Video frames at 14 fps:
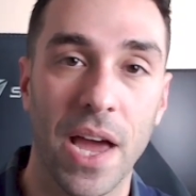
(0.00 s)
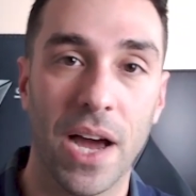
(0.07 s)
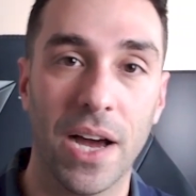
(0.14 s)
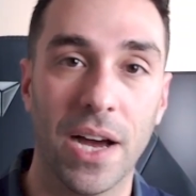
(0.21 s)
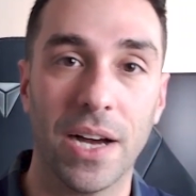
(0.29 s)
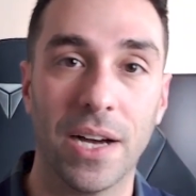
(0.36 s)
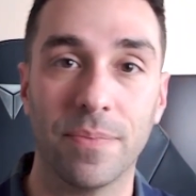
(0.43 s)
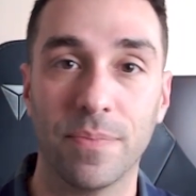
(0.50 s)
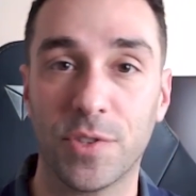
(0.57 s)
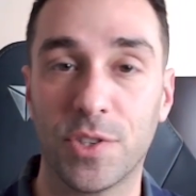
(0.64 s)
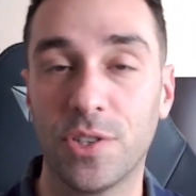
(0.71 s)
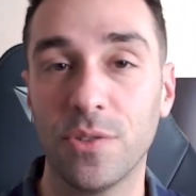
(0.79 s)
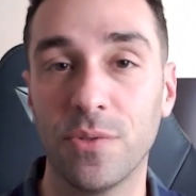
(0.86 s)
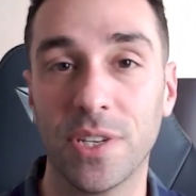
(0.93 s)
um,
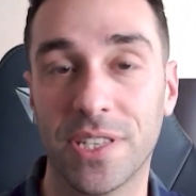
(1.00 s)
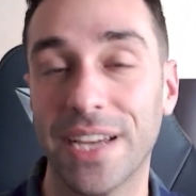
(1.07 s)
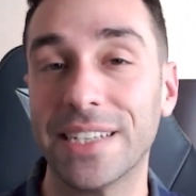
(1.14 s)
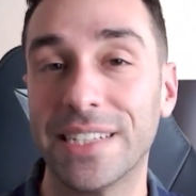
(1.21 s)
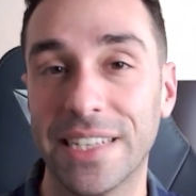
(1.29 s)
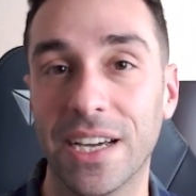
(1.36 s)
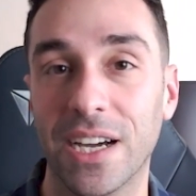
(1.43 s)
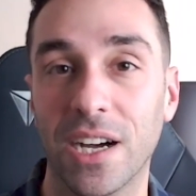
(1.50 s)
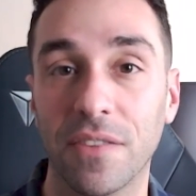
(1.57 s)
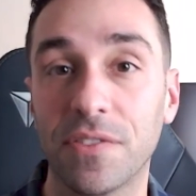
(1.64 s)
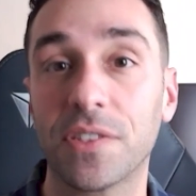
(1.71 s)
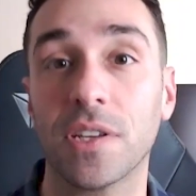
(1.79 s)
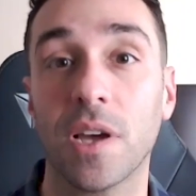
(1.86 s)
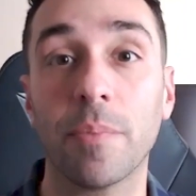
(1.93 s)
to this idea of
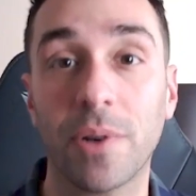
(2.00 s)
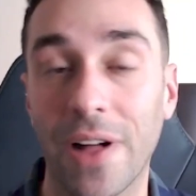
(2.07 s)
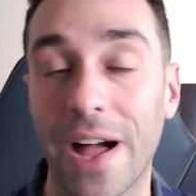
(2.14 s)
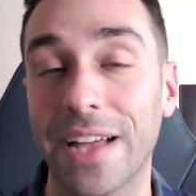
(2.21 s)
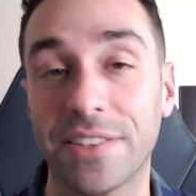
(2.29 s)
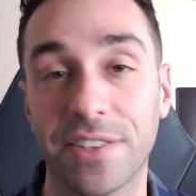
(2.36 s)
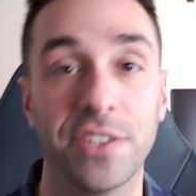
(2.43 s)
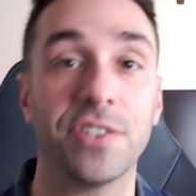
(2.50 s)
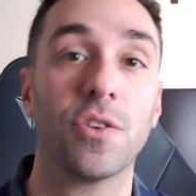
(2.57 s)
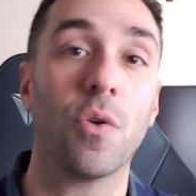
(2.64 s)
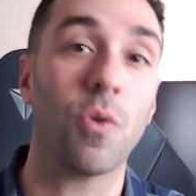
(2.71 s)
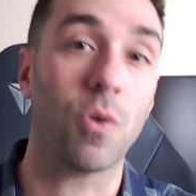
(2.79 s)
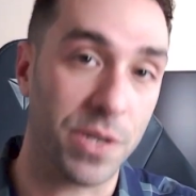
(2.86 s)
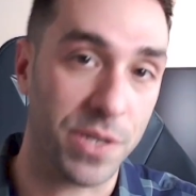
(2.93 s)
subclasses
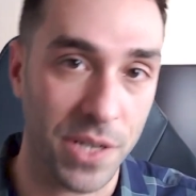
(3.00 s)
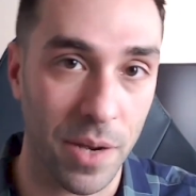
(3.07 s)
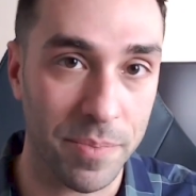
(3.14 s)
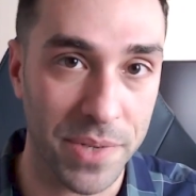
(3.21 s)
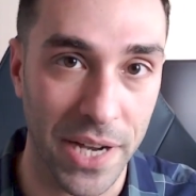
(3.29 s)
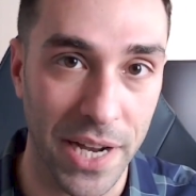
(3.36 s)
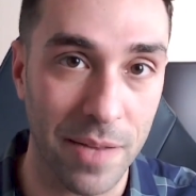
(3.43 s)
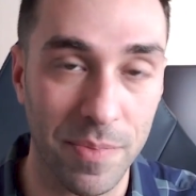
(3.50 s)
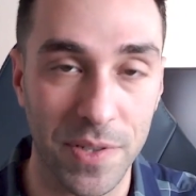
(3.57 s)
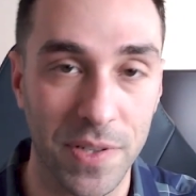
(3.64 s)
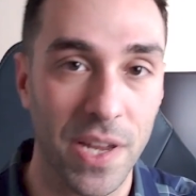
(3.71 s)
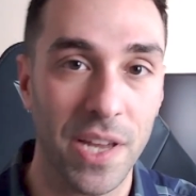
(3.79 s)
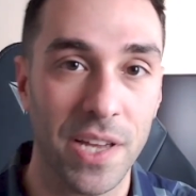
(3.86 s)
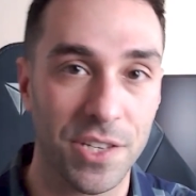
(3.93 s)
or subtypes.